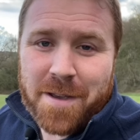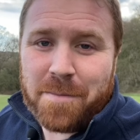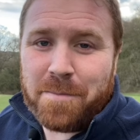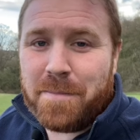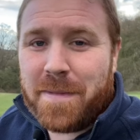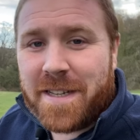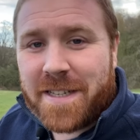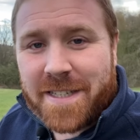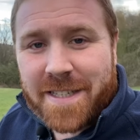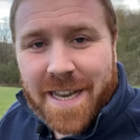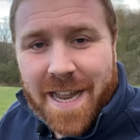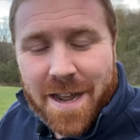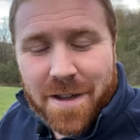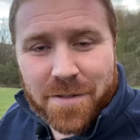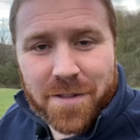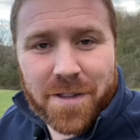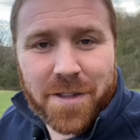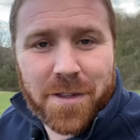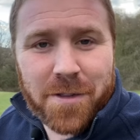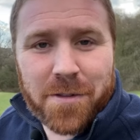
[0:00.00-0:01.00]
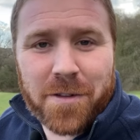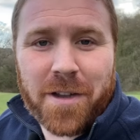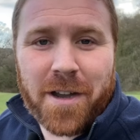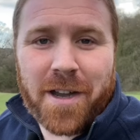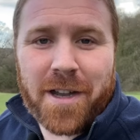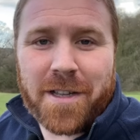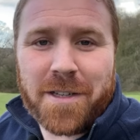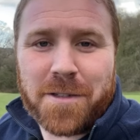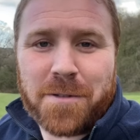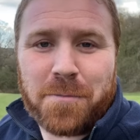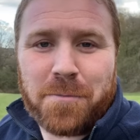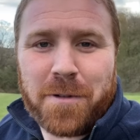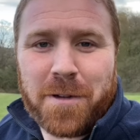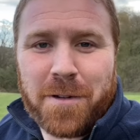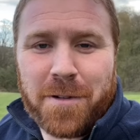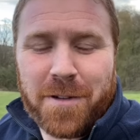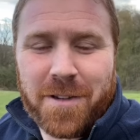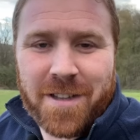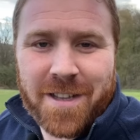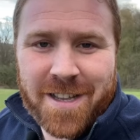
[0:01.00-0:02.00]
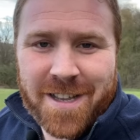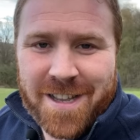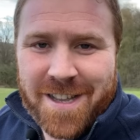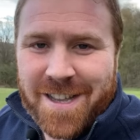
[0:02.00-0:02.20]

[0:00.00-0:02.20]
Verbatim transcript: missed out that you guys will